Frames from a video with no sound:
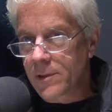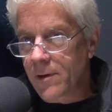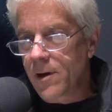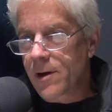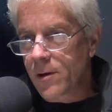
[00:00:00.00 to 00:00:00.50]

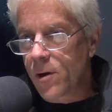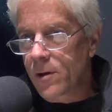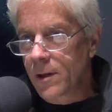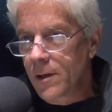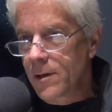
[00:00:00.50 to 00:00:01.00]
They're not
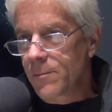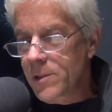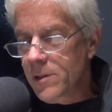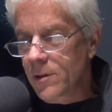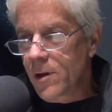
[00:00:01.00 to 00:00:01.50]
all
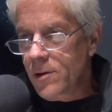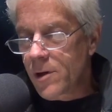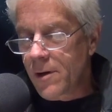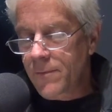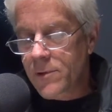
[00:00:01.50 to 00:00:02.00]
missile launch
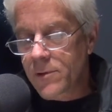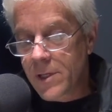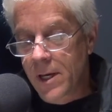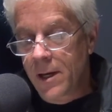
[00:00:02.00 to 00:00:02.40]
officers.